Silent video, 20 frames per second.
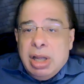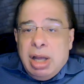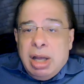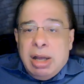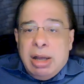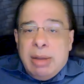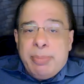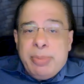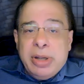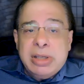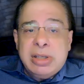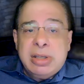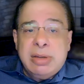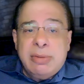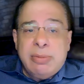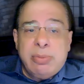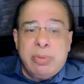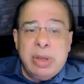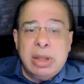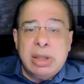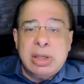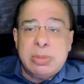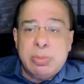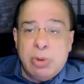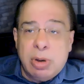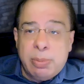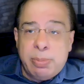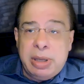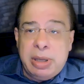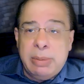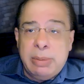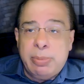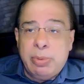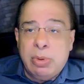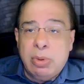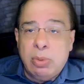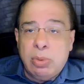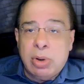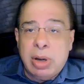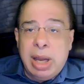Uh, a bunch of really smart
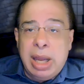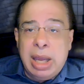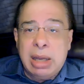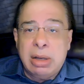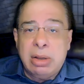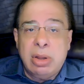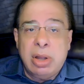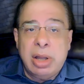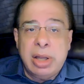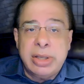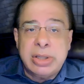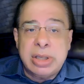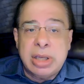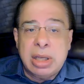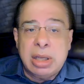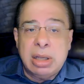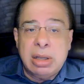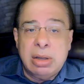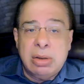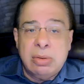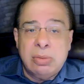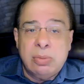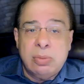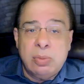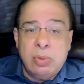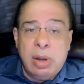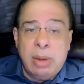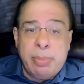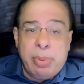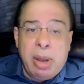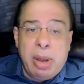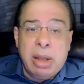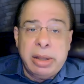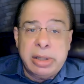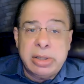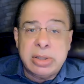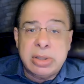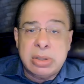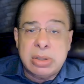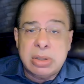people were analyzing why
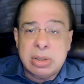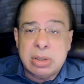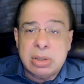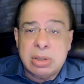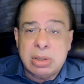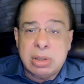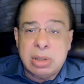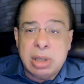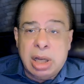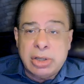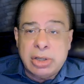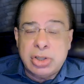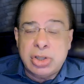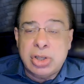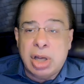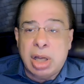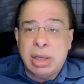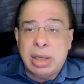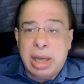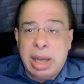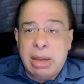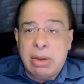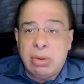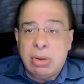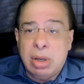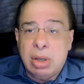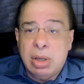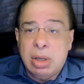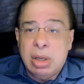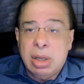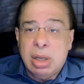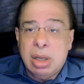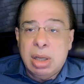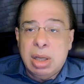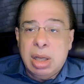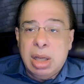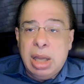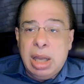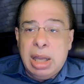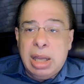pilots got shot down.
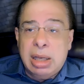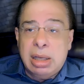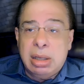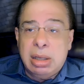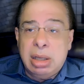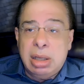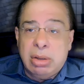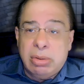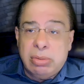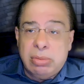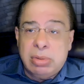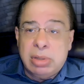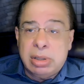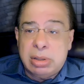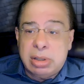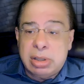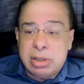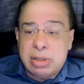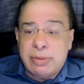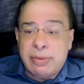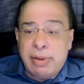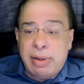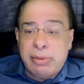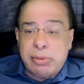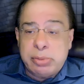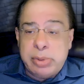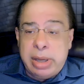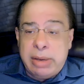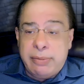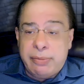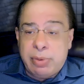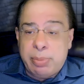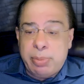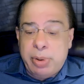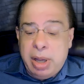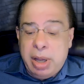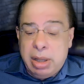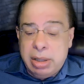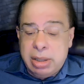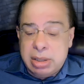And, you know, the, the survival rate for
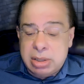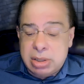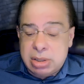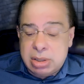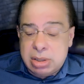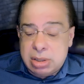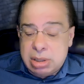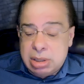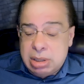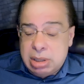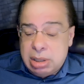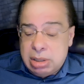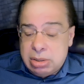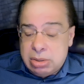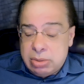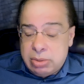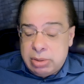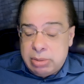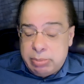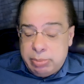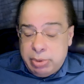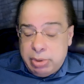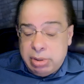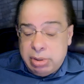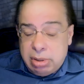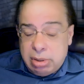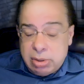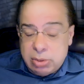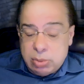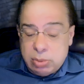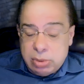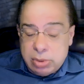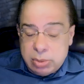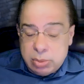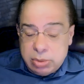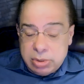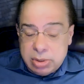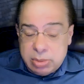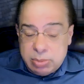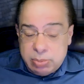pilots uh, during both of those wars
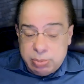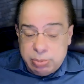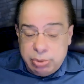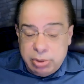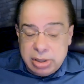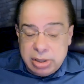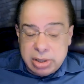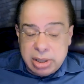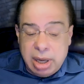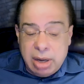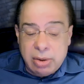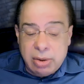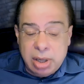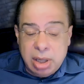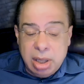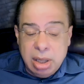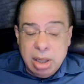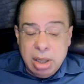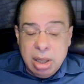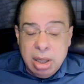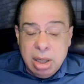was pretty scary.